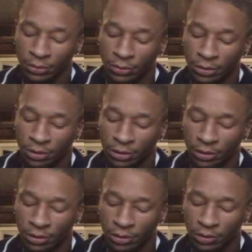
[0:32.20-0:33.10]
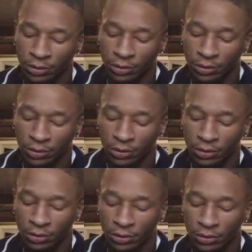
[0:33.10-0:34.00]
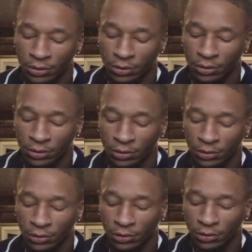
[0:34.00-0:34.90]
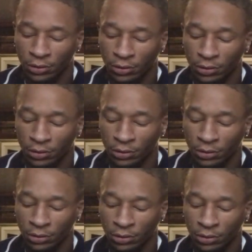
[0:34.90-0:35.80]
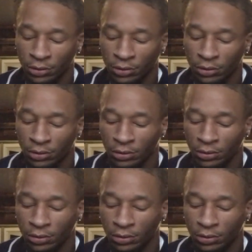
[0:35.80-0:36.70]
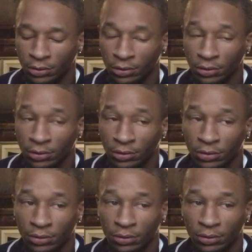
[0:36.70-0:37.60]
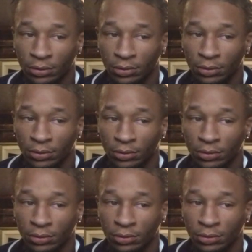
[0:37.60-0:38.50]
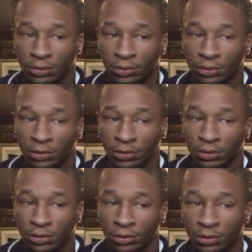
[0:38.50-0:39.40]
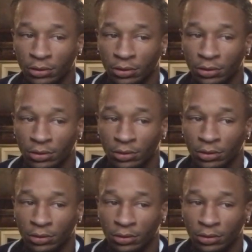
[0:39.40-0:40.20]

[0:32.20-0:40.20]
This person isn't speaking.